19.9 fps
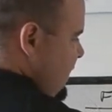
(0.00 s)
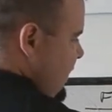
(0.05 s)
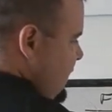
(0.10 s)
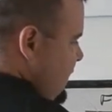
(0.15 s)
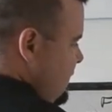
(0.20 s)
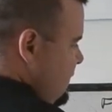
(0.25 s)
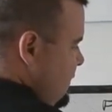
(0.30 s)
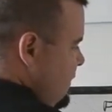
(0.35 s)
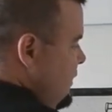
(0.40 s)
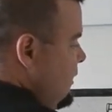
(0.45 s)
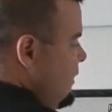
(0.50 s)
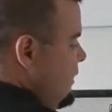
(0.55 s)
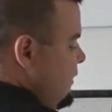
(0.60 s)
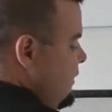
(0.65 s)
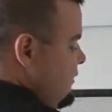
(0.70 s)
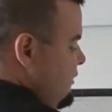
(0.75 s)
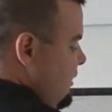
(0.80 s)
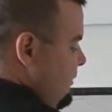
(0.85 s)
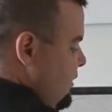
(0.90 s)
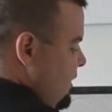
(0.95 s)
again.
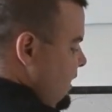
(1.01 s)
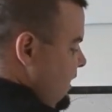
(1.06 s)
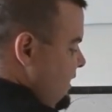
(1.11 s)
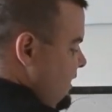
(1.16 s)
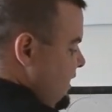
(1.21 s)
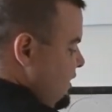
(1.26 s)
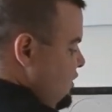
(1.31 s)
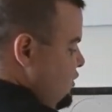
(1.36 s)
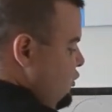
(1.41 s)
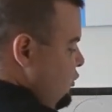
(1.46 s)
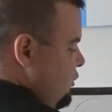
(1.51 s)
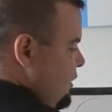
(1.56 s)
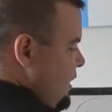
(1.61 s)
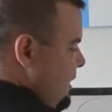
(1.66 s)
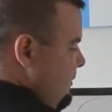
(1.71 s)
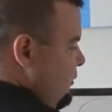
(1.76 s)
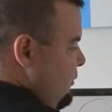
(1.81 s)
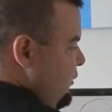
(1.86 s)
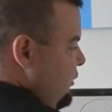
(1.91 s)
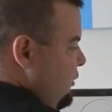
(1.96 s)
Something that gets your
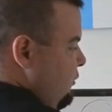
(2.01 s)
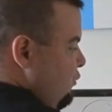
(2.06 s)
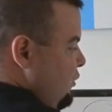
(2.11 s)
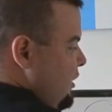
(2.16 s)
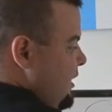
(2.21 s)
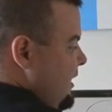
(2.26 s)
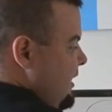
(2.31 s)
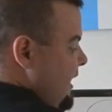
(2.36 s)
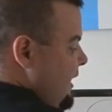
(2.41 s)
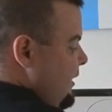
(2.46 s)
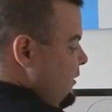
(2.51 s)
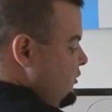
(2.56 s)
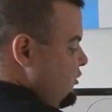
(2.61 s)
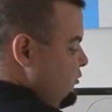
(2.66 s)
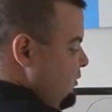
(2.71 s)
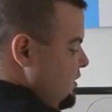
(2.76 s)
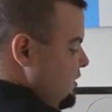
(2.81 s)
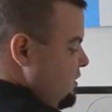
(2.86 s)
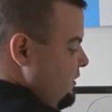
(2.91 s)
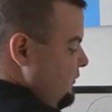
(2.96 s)
number 3 now,
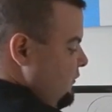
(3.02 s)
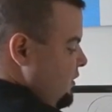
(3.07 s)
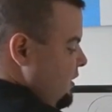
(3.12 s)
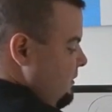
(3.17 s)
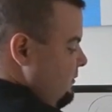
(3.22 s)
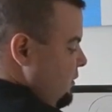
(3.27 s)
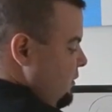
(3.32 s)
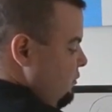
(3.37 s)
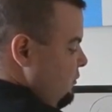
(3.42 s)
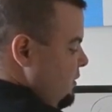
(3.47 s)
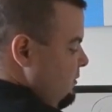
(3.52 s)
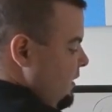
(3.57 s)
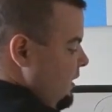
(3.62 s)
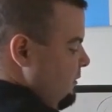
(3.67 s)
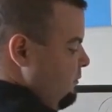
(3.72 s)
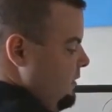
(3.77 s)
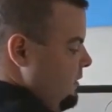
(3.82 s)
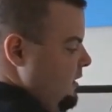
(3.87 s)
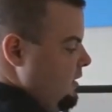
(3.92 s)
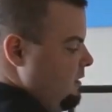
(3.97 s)
especially if your number 3
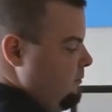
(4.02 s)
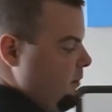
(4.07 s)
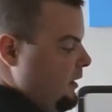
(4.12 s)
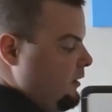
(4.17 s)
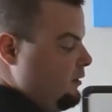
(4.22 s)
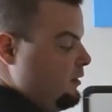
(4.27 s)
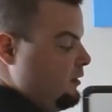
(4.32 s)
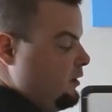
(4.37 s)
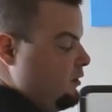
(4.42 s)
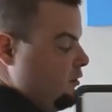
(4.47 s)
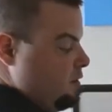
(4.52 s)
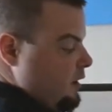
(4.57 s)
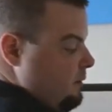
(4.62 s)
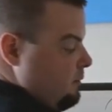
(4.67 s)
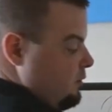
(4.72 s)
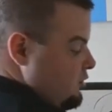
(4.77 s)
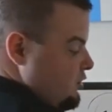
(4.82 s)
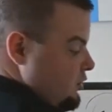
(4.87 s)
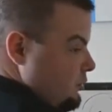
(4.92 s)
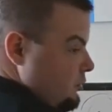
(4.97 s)
might be better than your
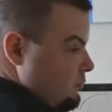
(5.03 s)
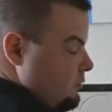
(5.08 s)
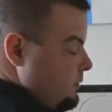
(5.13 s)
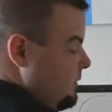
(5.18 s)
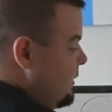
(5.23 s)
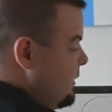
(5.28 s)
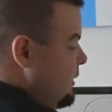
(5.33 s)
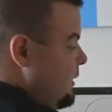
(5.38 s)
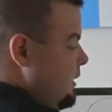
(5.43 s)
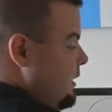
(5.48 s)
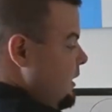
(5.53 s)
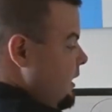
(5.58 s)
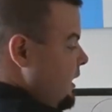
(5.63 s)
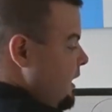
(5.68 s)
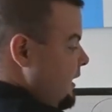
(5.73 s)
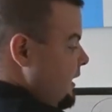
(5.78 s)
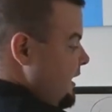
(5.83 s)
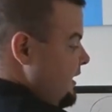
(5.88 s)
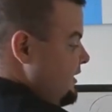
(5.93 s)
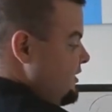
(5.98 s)
number 2,
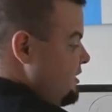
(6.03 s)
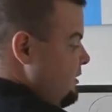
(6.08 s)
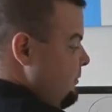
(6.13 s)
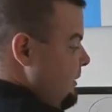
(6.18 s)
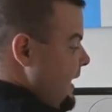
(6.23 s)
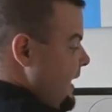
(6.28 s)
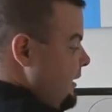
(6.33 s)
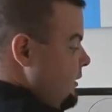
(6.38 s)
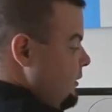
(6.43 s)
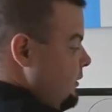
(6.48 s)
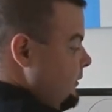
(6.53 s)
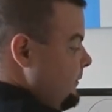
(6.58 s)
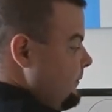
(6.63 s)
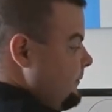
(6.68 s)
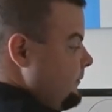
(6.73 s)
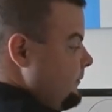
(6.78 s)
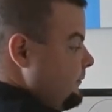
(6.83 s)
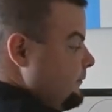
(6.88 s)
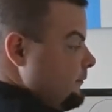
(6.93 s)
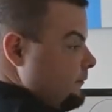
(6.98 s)
against the backer.
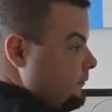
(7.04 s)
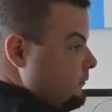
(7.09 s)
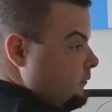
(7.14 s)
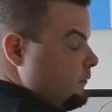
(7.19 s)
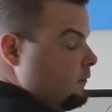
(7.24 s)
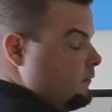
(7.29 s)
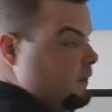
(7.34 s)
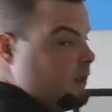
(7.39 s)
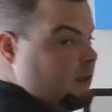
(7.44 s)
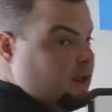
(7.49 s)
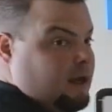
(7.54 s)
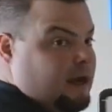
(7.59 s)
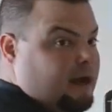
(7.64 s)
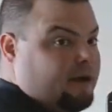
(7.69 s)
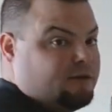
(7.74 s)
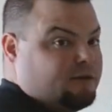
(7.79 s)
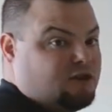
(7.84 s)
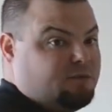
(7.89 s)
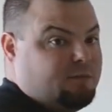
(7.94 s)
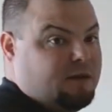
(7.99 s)

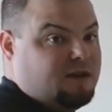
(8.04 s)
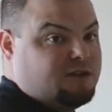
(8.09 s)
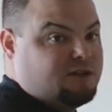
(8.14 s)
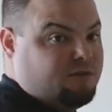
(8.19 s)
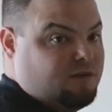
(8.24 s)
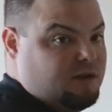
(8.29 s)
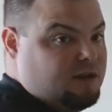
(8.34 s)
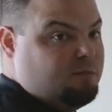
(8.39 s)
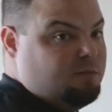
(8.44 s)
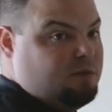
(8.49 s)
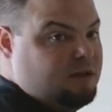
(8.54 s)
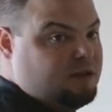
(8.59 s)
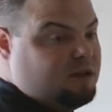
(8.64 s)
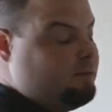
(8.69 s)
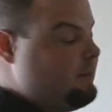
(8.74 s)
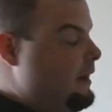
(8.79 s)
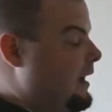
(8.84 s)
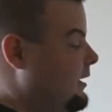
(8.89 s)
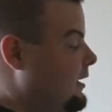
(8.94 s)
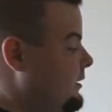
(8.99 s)
Out in space, if he can beat
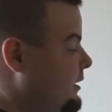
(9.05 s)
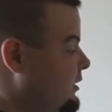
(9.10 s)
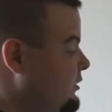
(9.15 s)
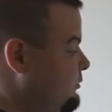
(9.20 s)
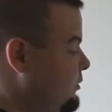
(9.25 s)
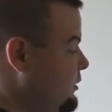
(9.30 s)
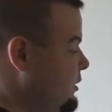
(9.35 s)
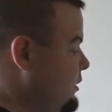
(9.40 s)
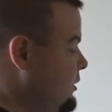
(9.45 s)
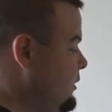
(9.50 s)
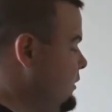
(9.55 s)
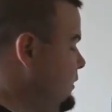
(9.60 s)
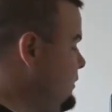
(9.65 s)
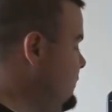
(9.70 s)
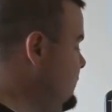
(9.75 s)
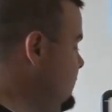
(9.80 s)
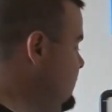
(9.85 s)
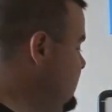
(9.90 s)
the backer, that's pretty good.